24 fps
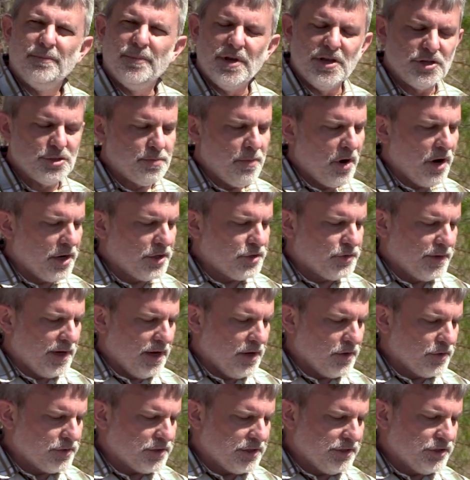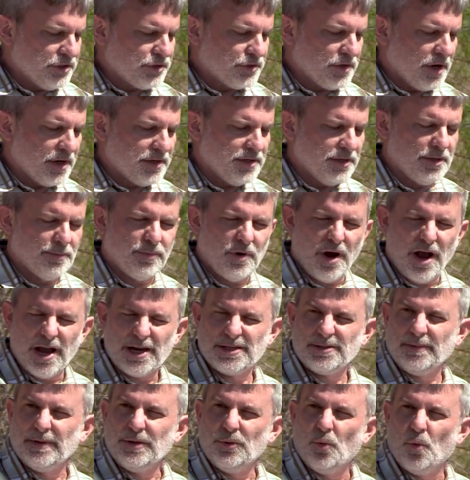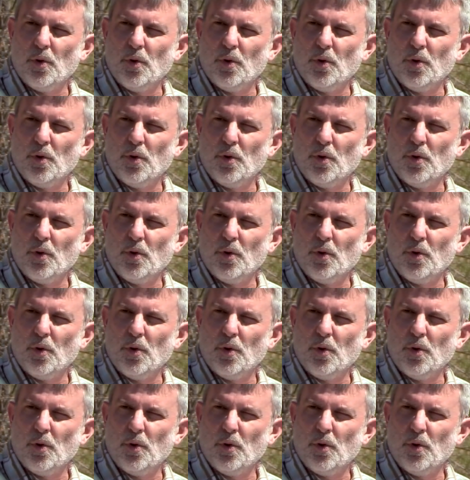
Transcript: Benchmark Trails constructed approximately